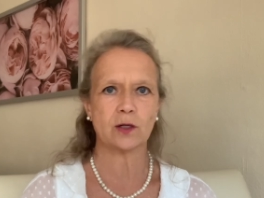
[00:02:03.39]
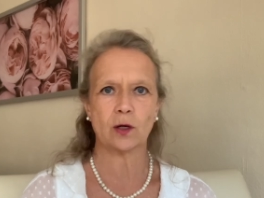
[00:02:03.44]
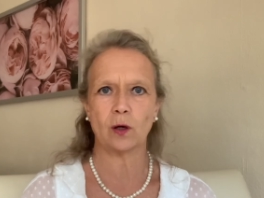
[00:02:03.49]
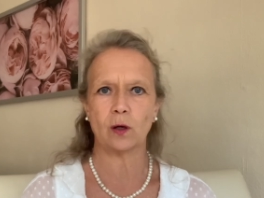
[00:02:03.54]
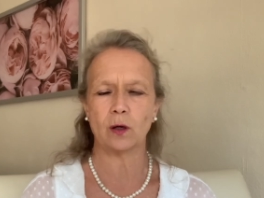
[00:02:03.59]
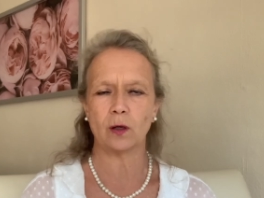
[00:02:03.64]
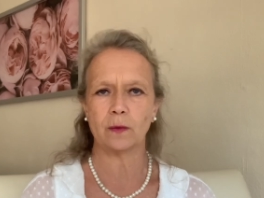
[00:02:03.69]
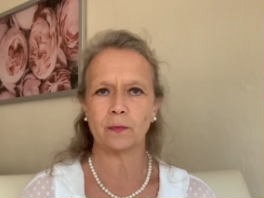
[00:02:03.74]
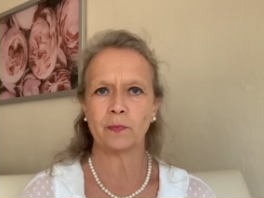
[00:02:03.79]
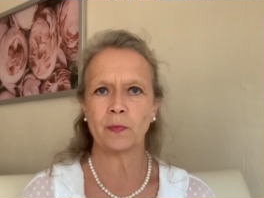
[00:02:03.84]

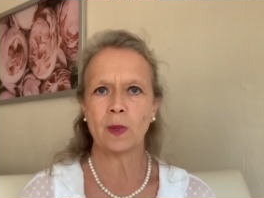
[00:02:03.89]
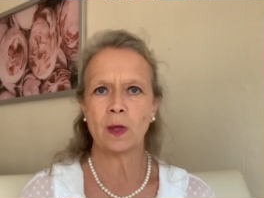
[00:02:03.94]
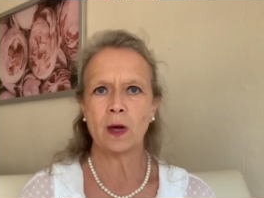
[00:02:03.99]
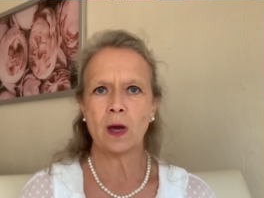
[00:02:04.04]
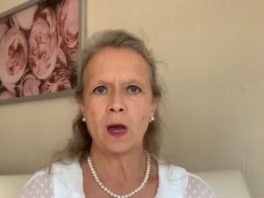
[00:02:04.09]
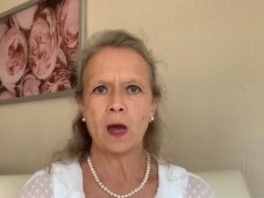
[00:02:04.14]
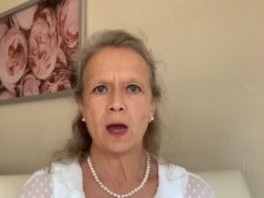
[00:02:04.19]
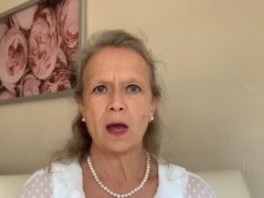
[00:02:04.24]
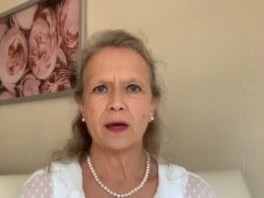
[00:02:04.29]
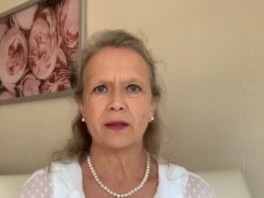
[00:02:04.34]
her.
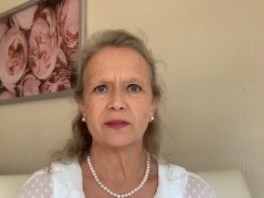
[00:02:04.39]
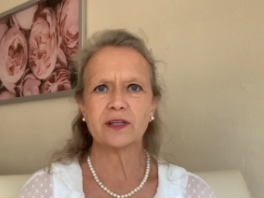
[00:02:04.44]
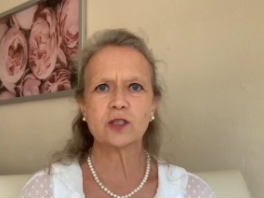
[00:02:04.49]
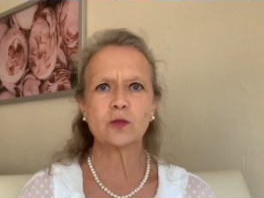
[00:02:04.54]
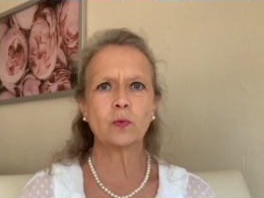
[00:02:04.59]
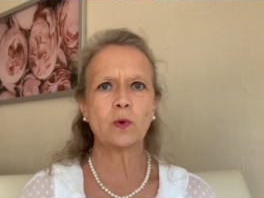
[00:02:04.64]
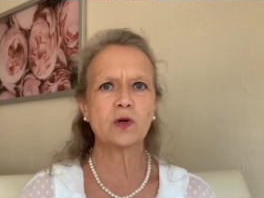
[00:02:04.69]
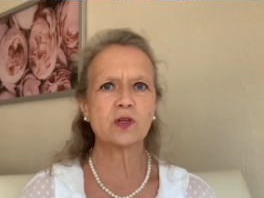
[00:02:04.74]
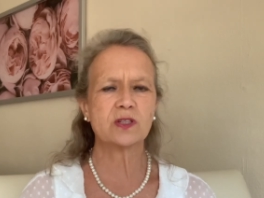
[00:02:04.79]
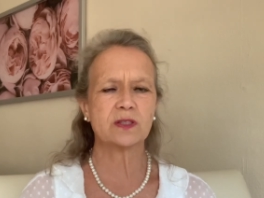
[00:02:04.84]
This
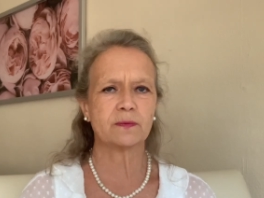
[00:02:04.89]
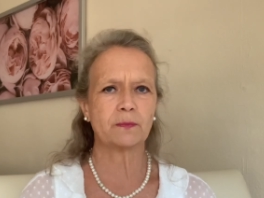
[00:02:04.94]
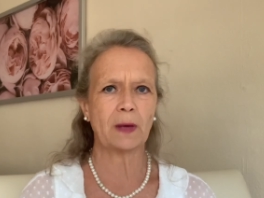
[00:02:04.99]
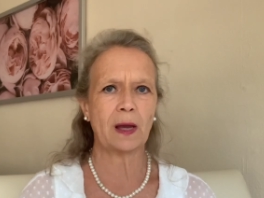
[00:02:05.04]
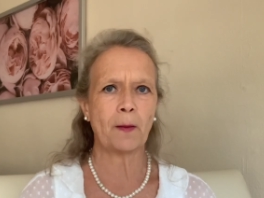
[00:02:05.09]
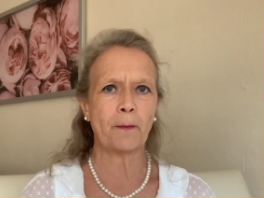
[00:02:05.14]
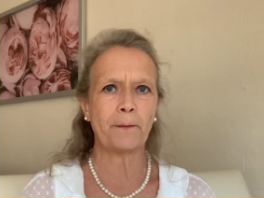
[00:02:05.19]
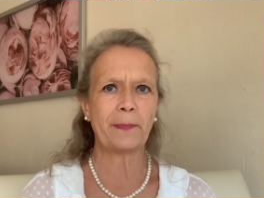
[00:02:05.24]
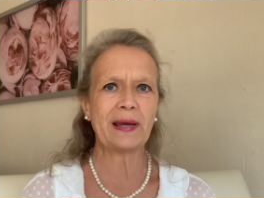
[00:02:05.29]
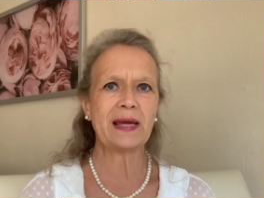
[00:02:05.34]
was a
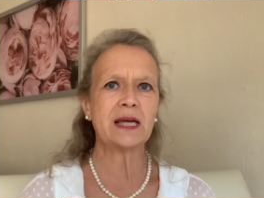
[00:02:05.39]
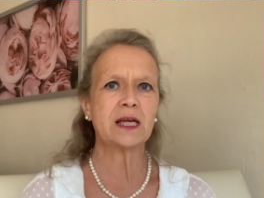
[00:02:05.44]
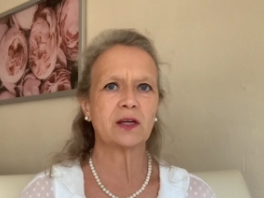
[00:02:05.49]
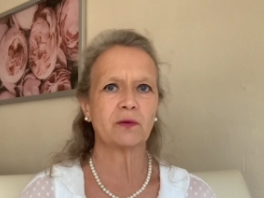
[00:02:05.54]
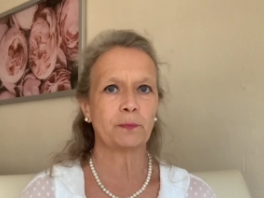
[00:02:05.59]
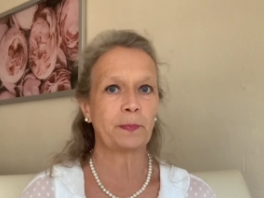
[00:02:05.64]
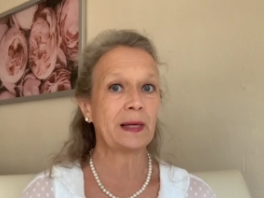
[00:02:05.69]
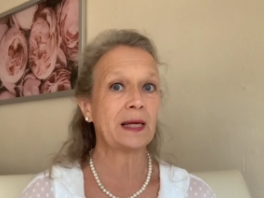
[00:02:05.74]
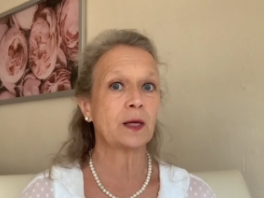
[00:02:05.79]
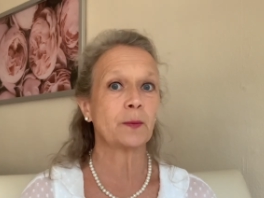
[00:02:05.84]
big,
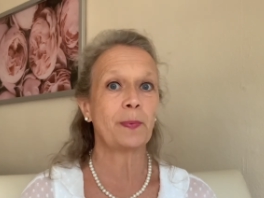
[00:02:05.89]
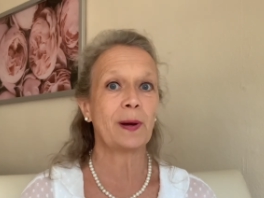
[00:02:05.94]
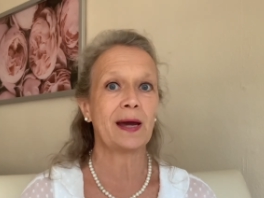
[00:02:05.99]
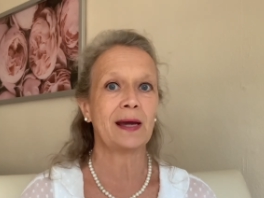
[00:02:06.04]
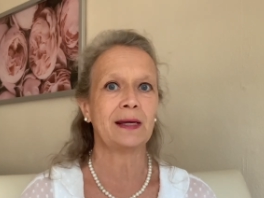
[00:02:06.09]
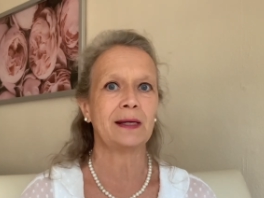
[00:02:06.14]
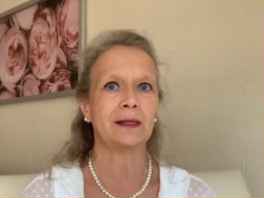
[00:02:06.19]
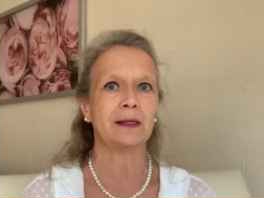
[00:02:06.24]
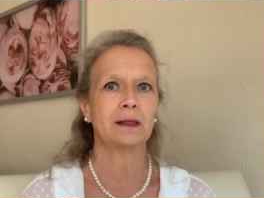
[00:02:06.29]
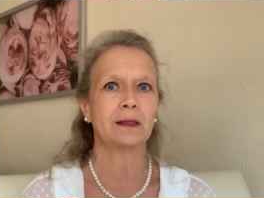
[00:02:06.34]
big
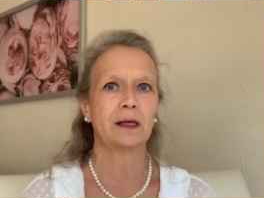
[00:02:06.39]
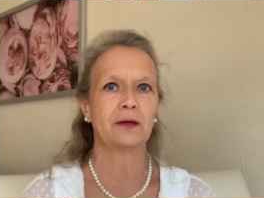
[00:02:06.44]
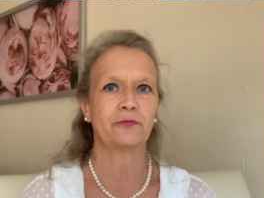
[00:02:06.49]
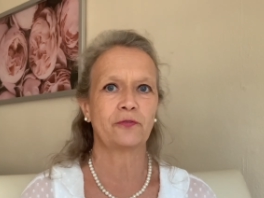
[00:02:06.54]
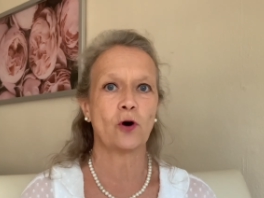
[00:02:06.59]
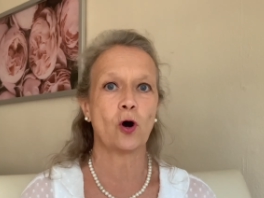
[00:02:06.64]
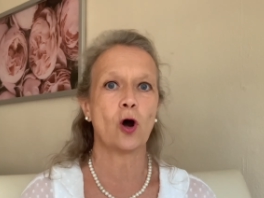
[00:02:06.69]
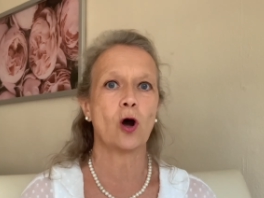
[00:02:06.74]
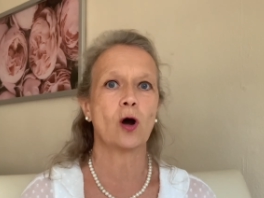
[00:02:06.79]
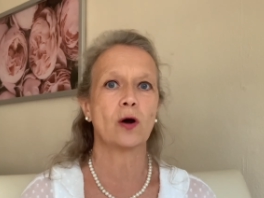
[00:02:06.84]
pain
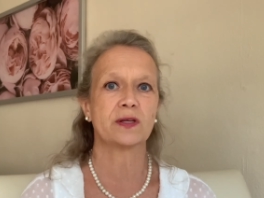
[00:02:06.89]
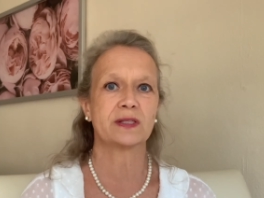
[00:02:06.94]
for her.